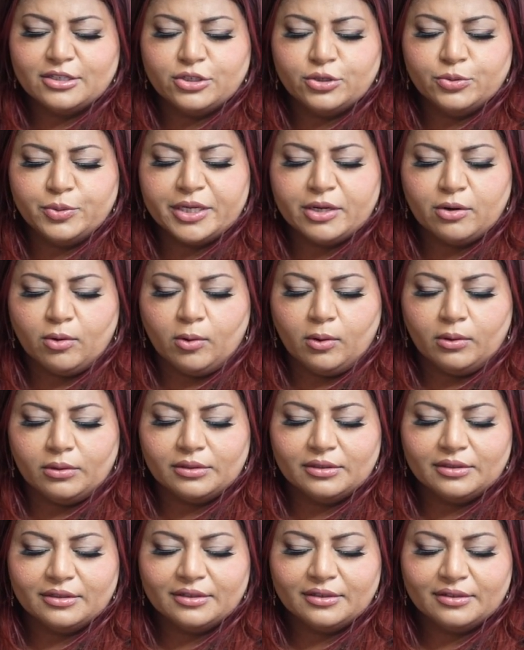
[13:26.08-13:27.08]
a
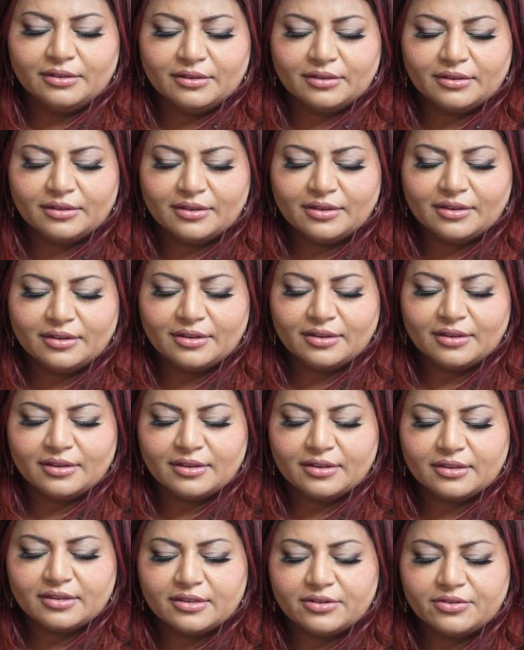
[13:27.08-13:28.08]
do-it-all.
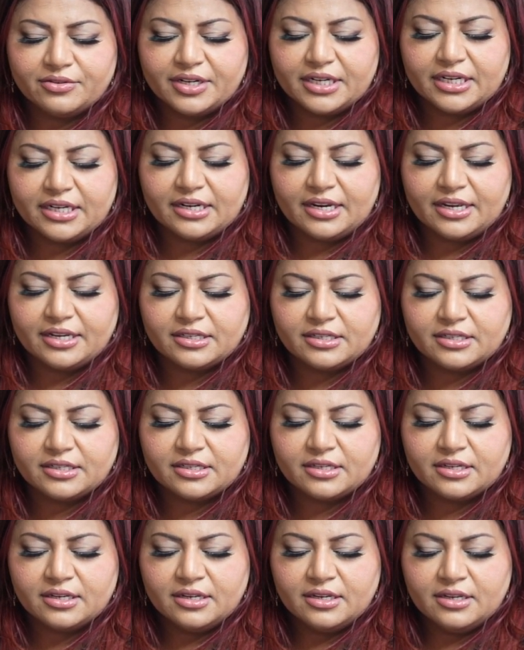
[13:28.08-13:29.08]
It's a really
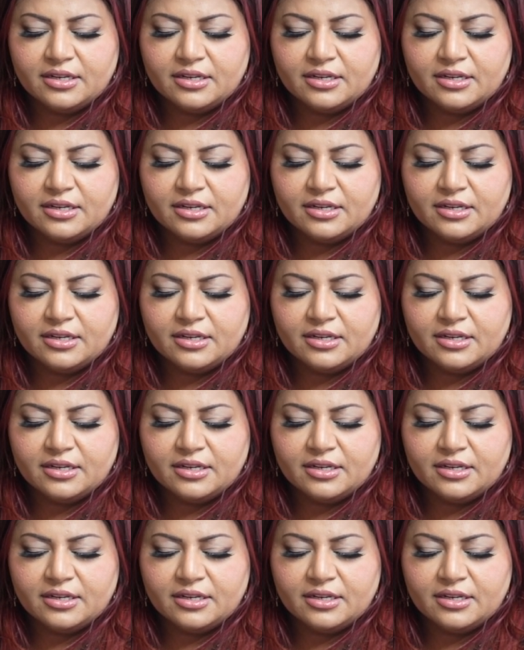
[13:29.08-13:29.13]
nice,